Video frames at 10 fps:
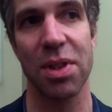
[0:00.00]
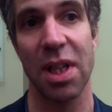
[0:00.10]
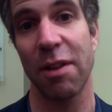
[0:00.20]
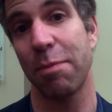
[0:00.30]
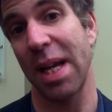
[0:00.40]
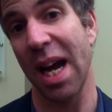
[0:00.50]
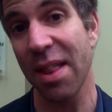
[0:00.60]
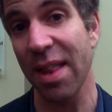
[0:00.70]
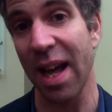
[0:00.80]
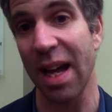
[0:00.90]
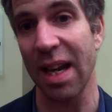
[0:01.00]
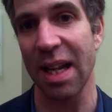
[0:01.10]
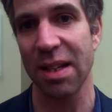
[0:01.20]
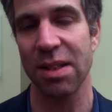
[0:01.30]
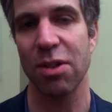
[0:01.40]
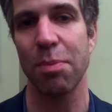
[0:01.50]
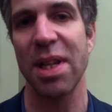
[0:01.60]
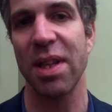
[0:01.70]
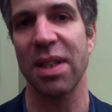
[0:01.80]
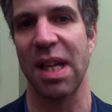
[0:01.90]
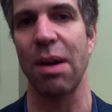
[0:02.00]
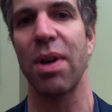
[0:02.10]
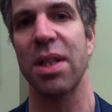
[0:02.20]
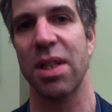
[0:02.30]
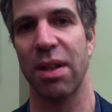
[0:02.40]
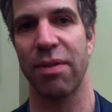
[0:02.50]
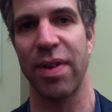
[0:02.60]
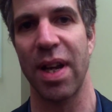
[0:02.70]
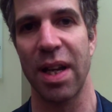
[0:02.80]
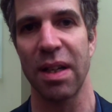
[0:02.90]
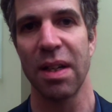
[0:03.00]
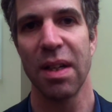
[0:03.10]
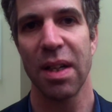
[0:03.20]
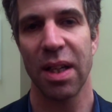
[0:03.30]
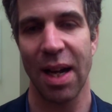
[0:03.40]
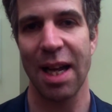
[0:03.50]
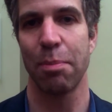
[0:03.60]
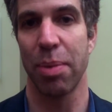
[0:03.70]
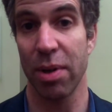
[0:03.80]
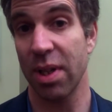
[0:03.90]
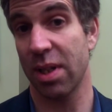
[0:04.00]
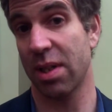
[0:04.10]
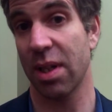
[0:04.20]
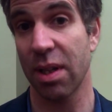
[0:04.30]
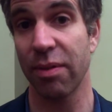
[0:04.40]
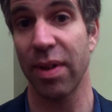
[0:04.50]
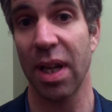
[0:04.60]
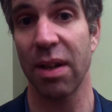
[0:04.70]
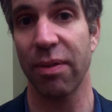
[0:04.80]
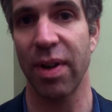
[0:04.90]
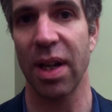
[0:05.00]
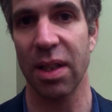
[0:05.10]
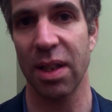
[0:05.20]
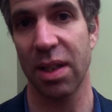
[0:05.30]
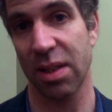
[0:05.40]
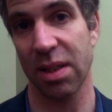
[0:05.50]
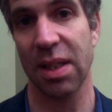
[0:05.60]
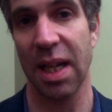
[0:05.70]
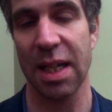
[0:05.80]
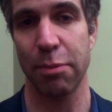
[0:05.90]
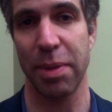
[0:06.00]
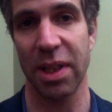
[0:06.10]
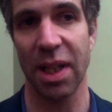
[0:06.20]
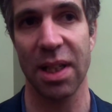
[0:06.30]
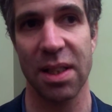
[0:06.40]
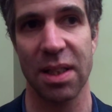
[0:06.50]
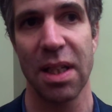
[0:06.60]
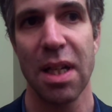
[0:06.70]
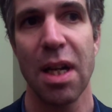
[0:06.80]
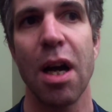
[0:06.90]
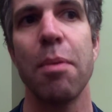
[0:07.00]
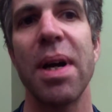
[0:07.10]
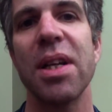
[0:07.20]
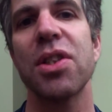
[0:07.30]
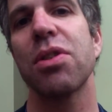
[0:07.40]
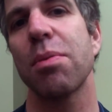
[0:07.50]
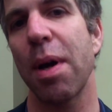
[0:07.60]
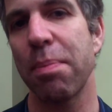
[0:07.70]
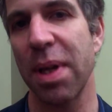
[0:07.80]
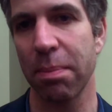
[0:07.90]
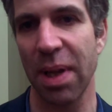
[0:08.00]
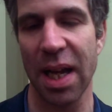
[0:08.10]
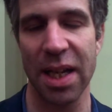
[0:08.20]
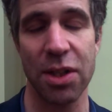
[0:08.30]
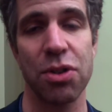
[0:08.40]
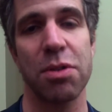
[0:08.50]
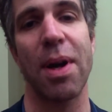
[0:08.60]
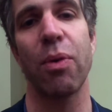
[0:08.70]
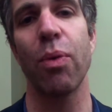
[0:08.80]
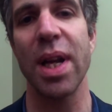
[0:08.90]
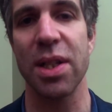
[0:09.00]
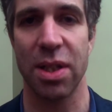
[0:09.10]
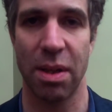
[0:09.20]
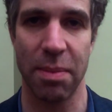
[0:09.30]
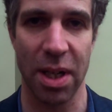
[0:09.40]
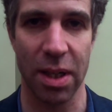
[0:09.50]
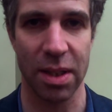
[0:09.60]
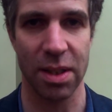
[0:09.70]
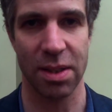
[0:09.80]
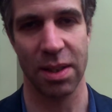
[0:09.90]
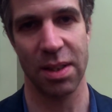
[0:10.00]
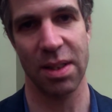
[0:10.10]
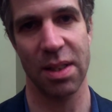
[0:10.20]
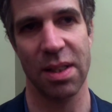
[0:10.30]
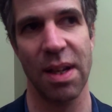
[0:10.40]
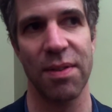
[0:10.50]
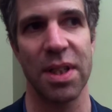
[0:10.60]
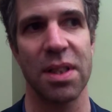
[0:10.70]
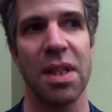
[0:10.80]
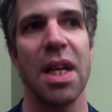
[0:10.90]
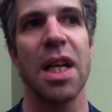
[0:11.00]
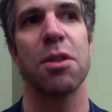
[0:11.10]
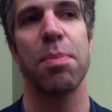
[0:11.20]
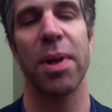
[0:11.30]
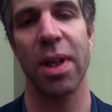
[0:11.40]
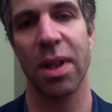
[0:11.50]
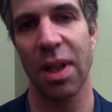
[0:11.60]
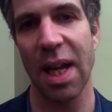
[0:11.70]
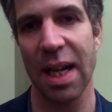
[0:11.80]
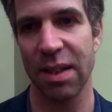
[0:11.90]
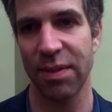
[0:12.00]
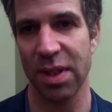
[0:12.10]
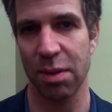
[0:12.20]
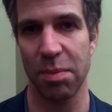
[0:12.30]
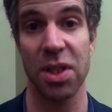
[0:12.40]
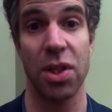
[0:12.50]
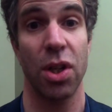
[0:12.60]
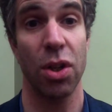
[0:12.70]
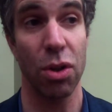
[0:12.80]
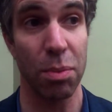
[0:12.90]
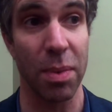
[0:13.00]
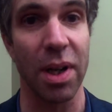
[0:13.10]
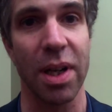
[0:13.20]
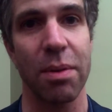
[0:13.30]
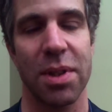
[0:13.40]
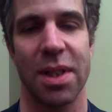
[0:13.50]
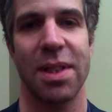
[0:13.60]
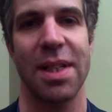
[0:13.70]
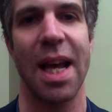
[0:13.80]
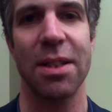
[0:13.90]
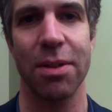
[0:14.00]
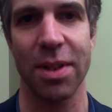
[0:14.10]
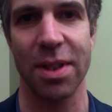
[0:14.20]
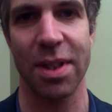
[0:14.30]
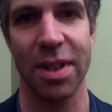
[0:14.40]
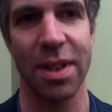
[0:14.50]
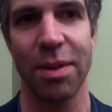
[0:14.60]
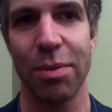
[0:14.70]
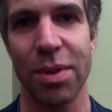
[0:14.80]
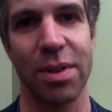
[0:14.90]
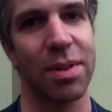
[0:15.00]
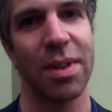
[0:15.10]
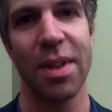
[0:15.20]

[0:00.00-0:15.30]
life beyond that, and so many things I wanted to convey. I had a burden to convey, frankly, because this guy has a big legacy. About issues about being blind, issues about race in America in the 60s and 70s, his political activism, his humor. He was a satirist. He was,